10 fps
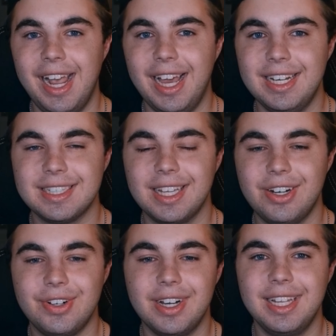and his
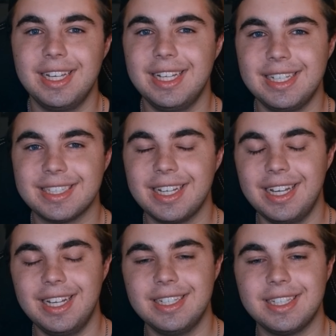little and his and
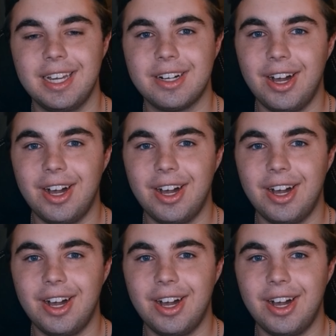his uh,